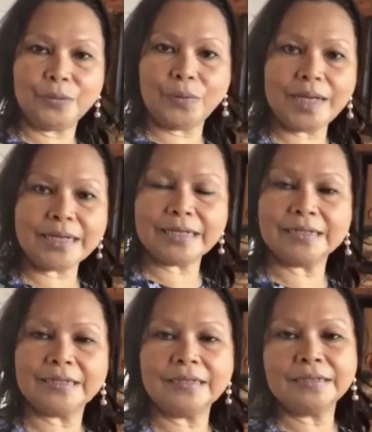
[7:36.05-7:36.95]
week,
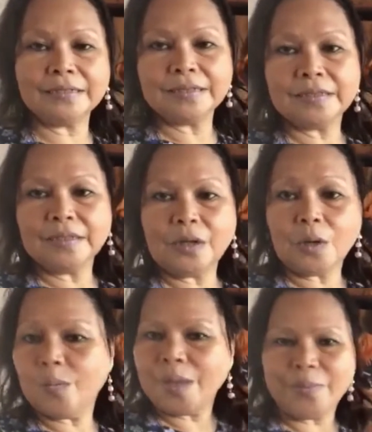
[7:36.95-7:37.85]

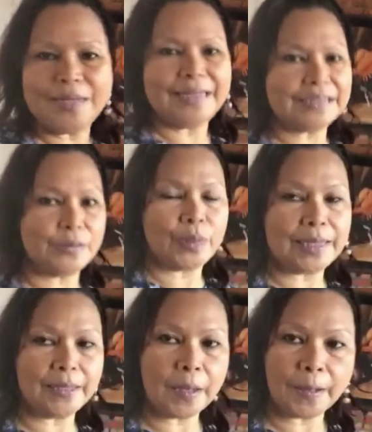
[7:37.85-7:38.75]
or maybe next
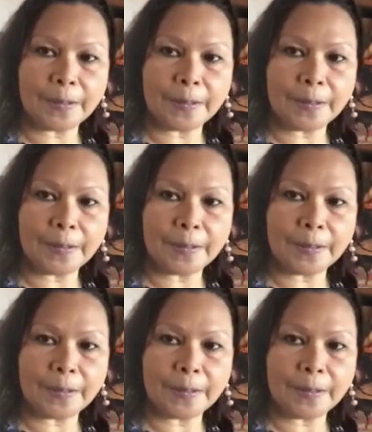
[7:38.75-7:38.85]
week.